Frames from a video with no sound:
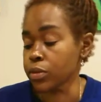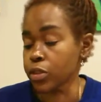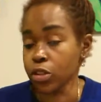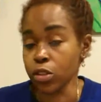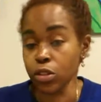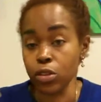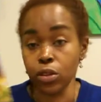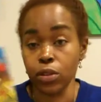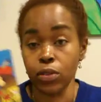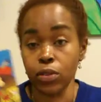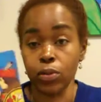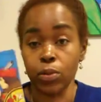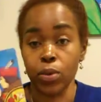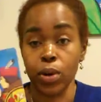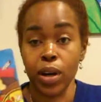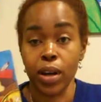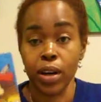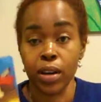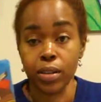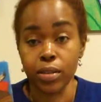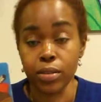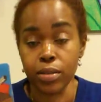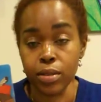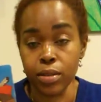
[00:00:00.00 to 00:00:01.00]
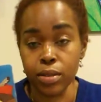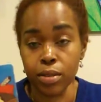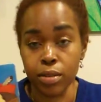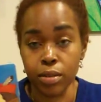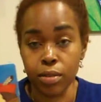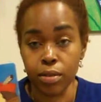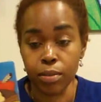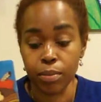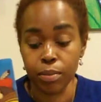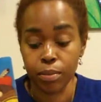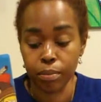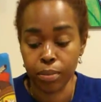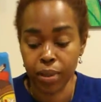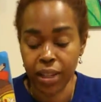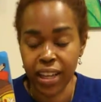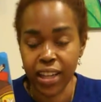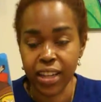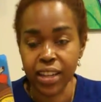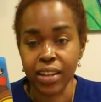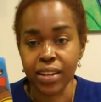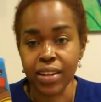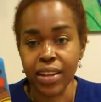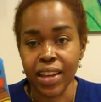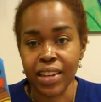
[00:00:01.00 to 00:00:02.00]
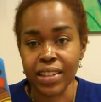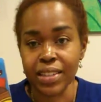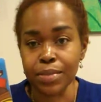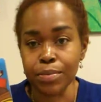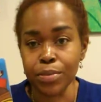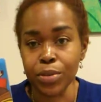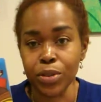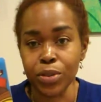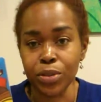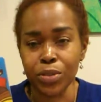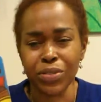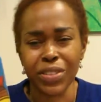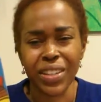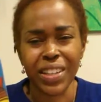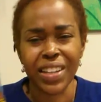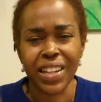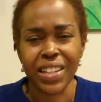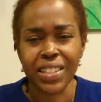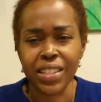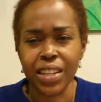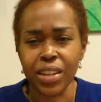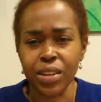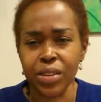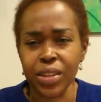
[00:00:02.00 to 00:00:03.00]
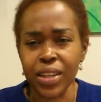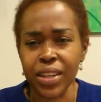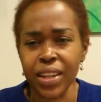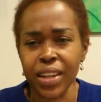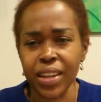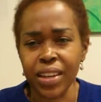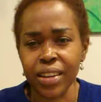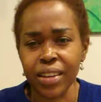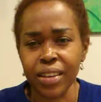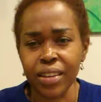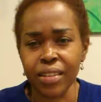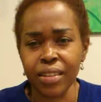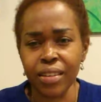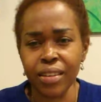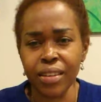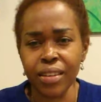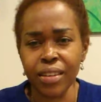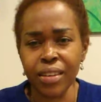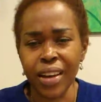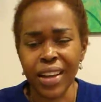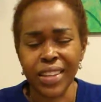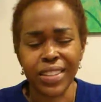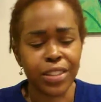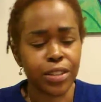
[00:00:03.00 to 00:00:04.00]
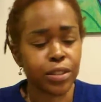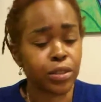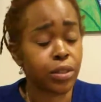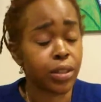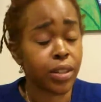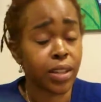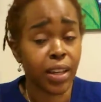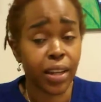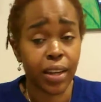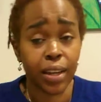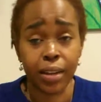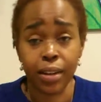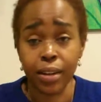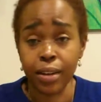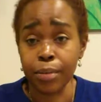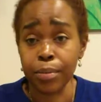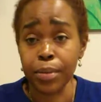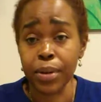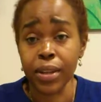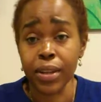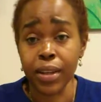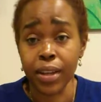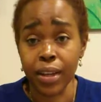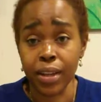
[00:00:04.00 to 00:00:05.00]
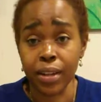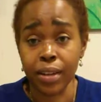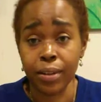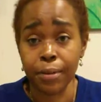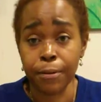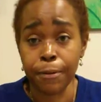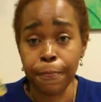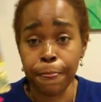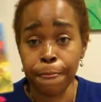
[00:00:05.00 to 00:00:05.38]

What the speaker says: Two of Wands. Plan your next move. Didn't I tell you to kick it? I told you to kick it in the beginning.